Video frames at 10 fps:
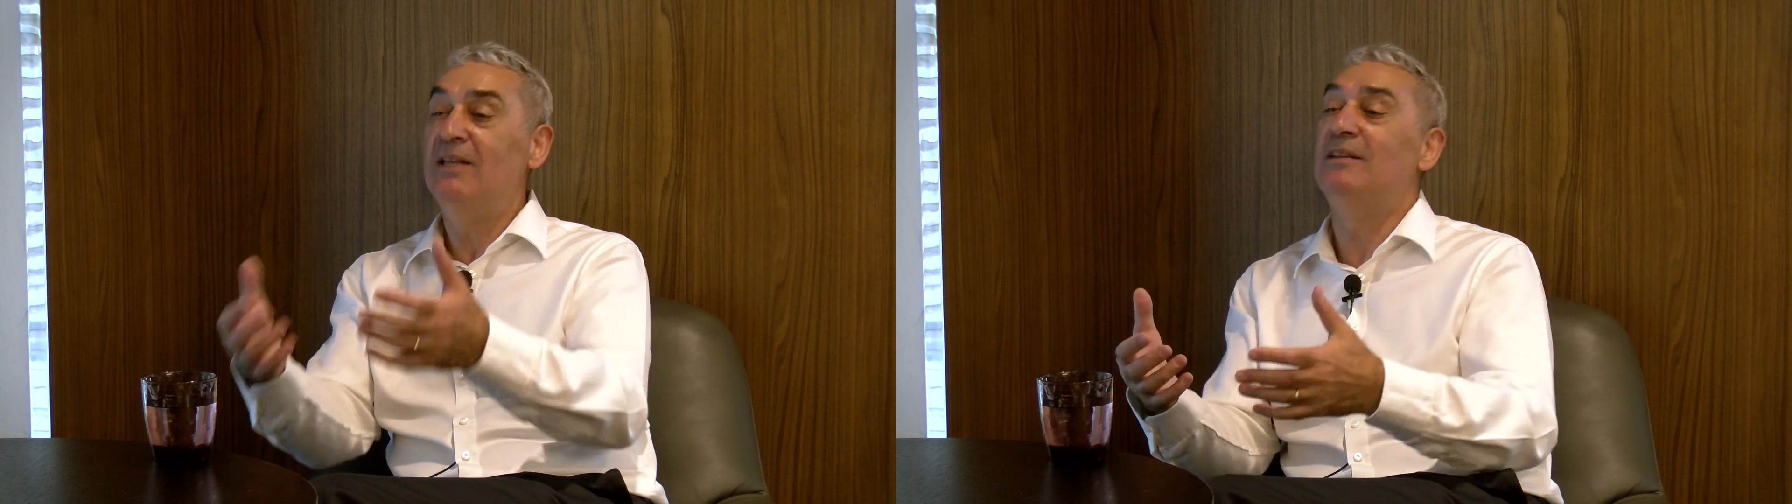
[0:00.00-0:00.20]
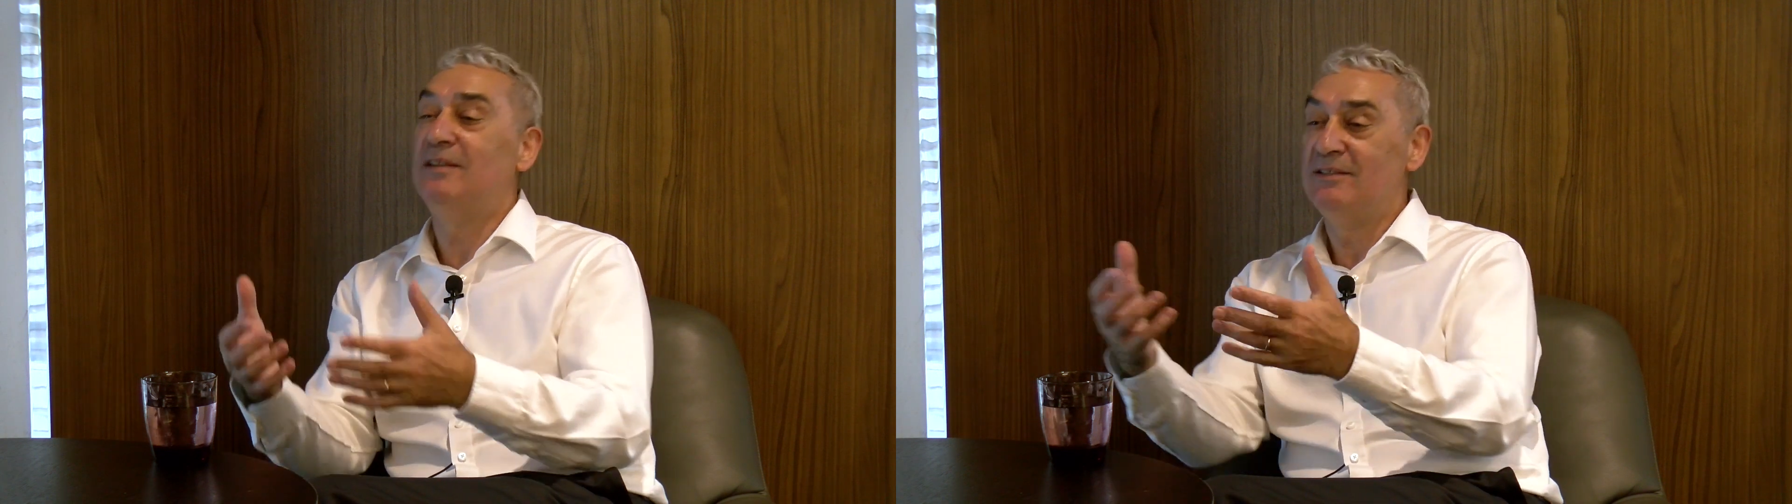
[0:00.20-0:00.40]

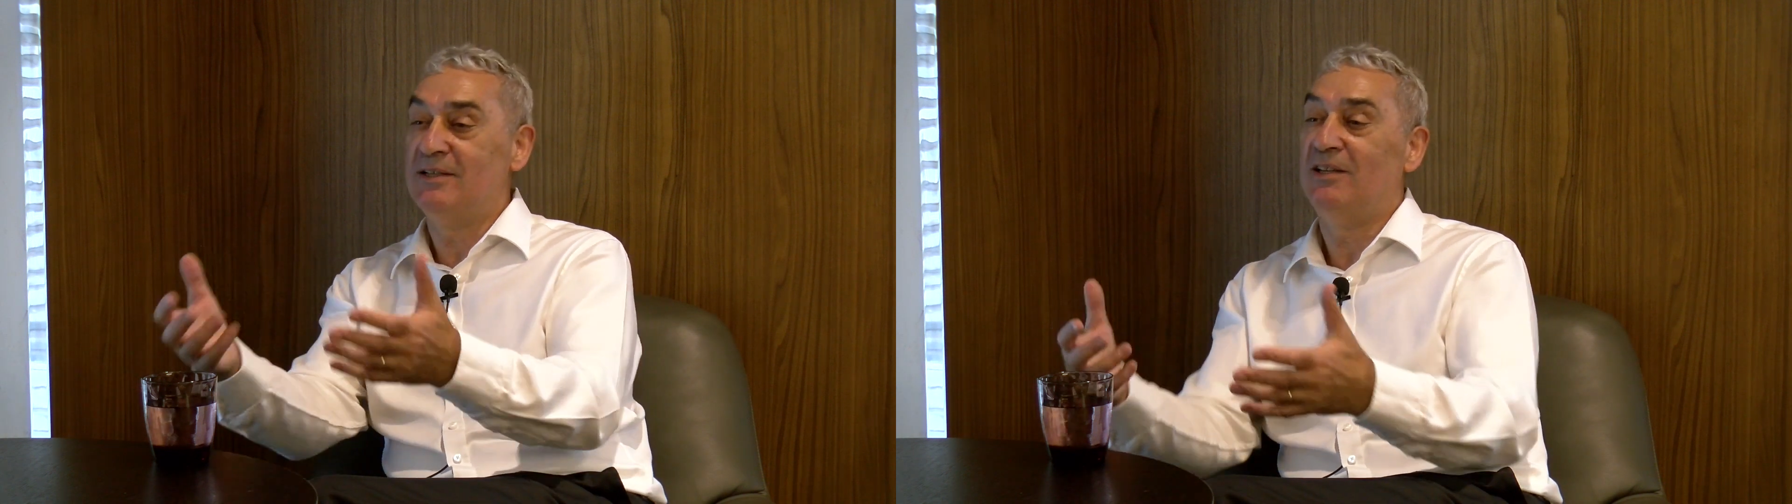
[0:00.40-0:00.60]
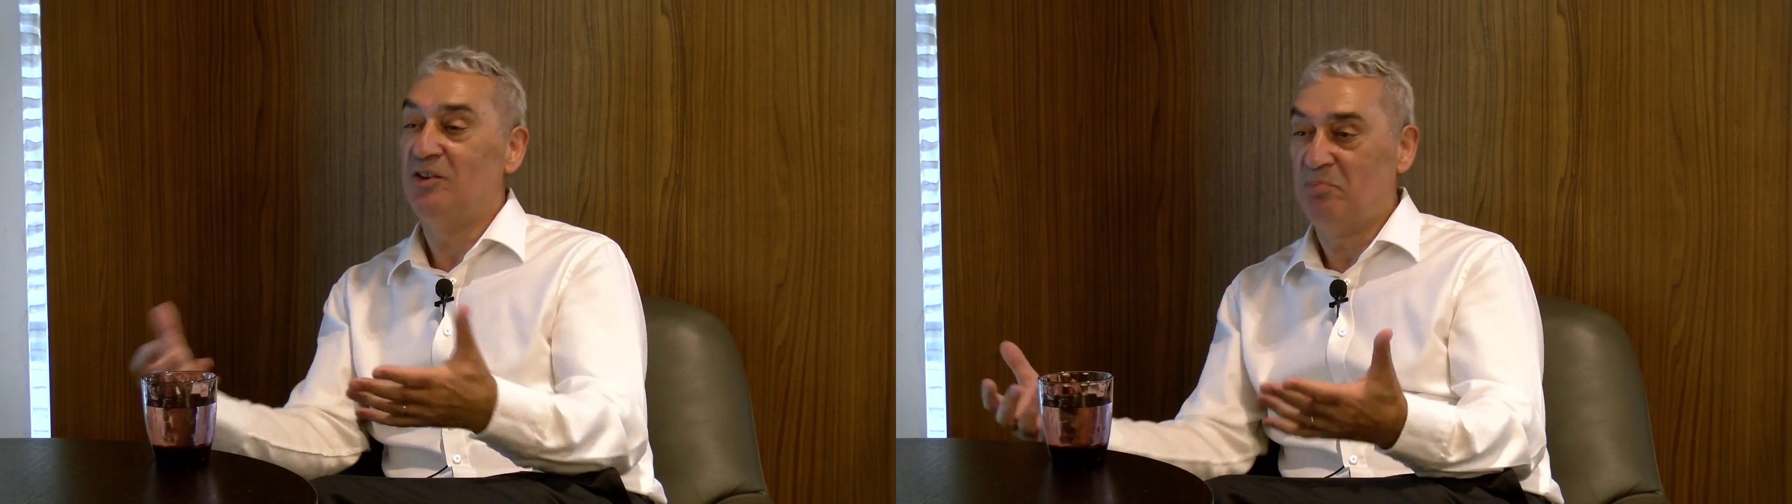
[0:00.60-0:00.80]
need
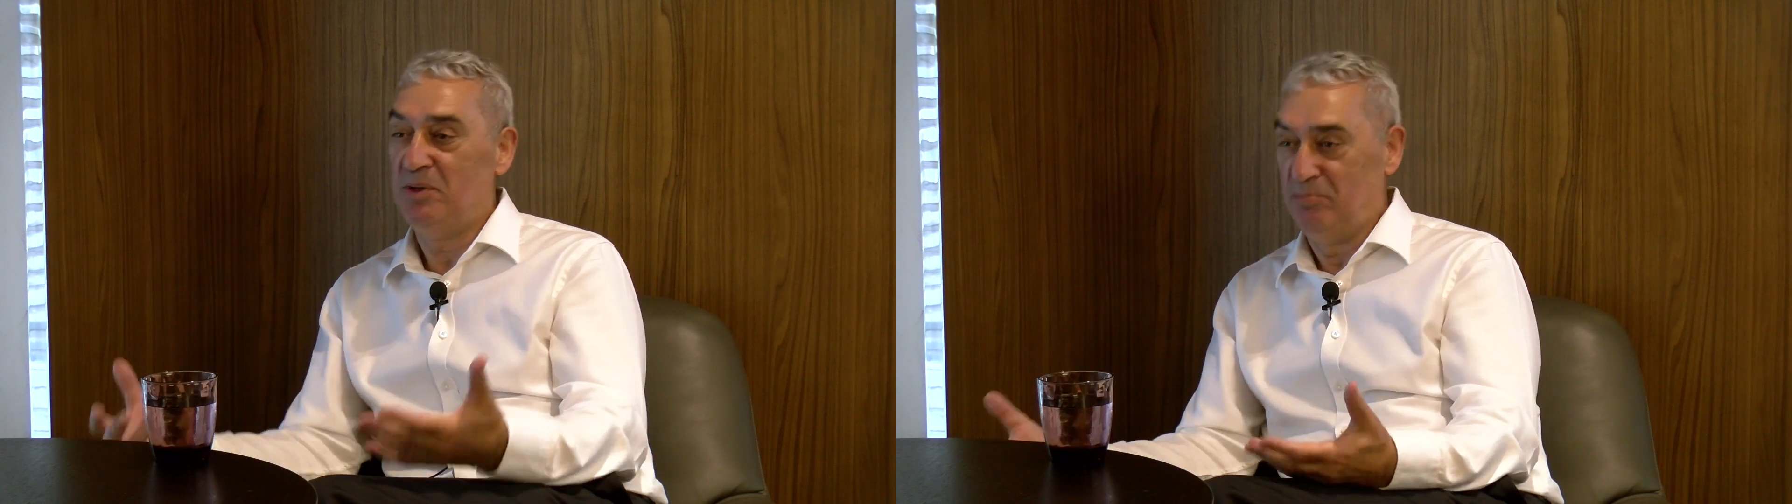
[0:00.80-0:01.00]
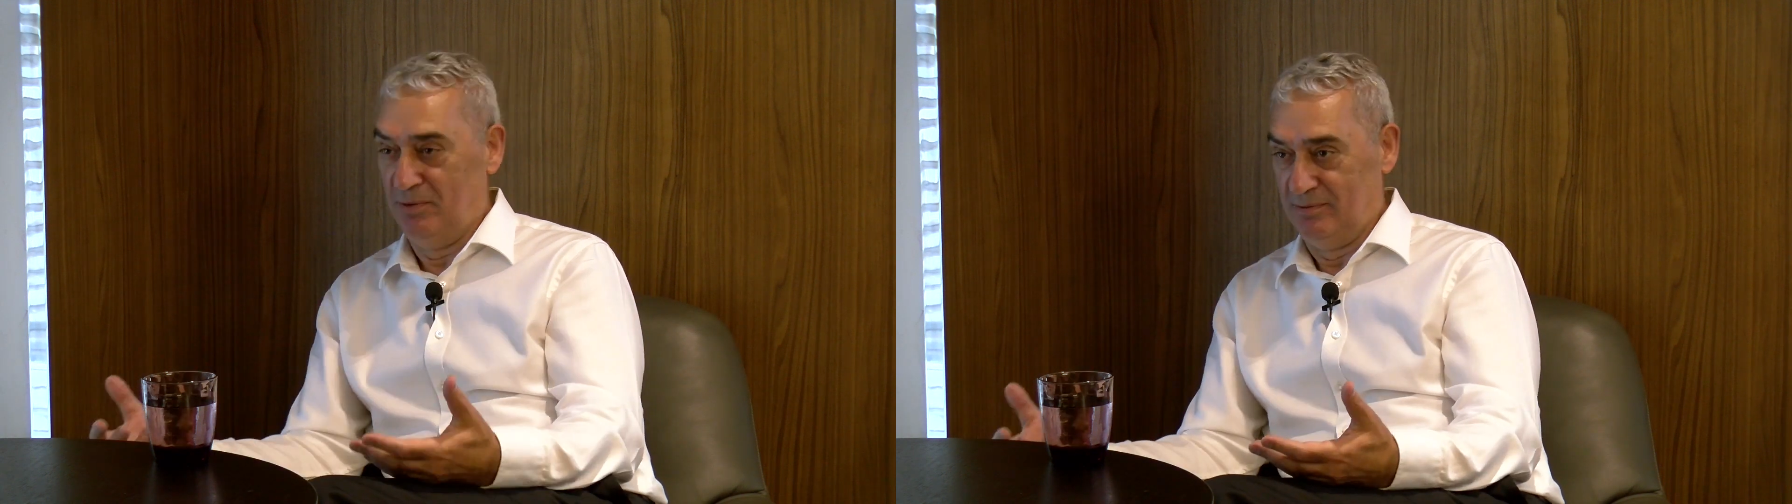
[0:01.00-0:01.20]
this kind
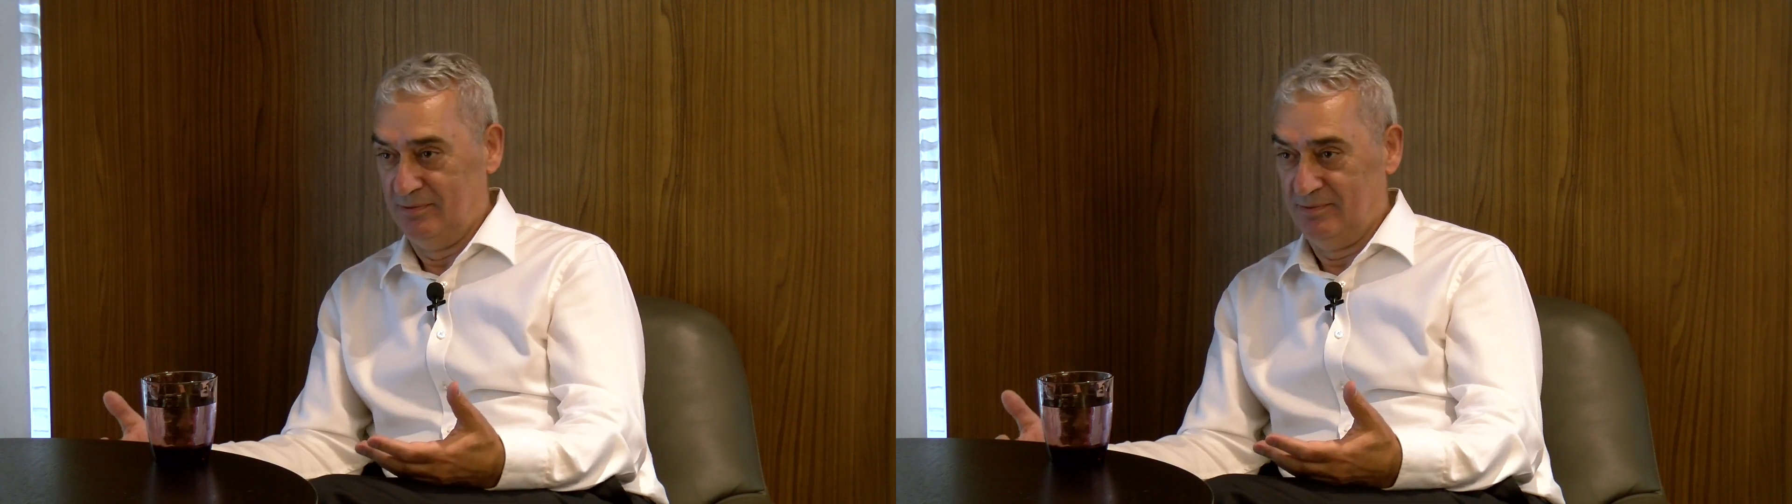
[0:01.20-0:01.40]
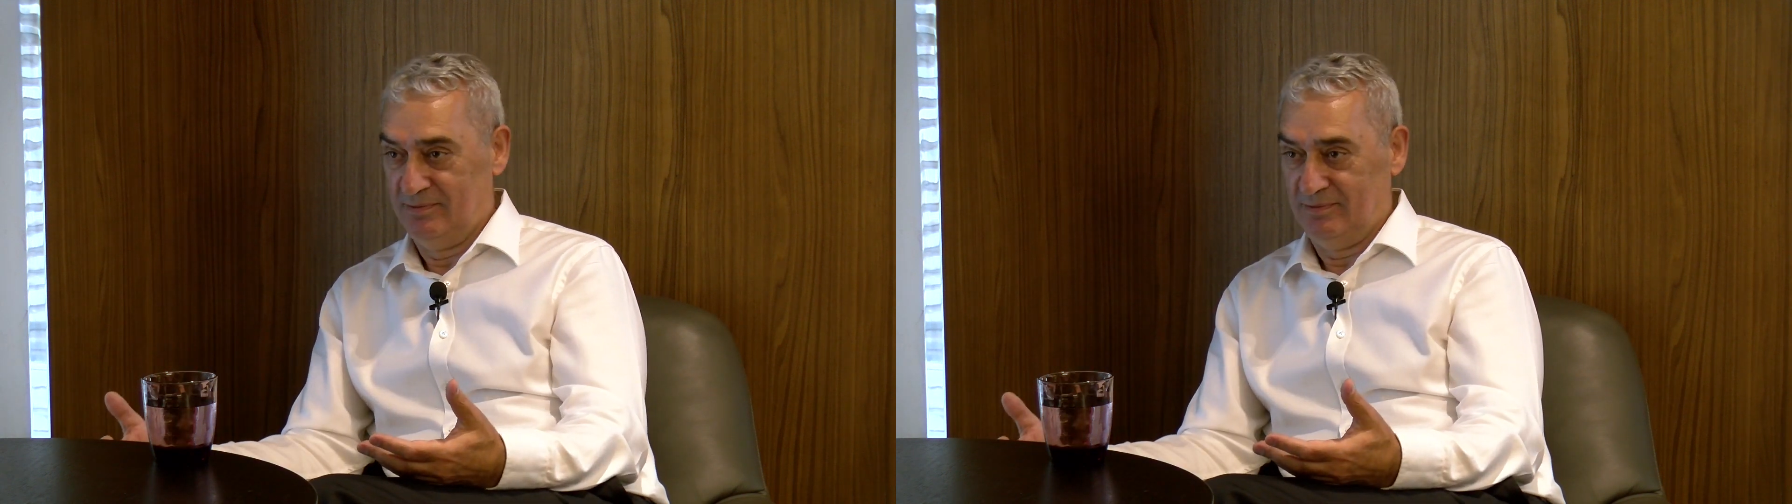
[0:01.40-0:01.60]
of people,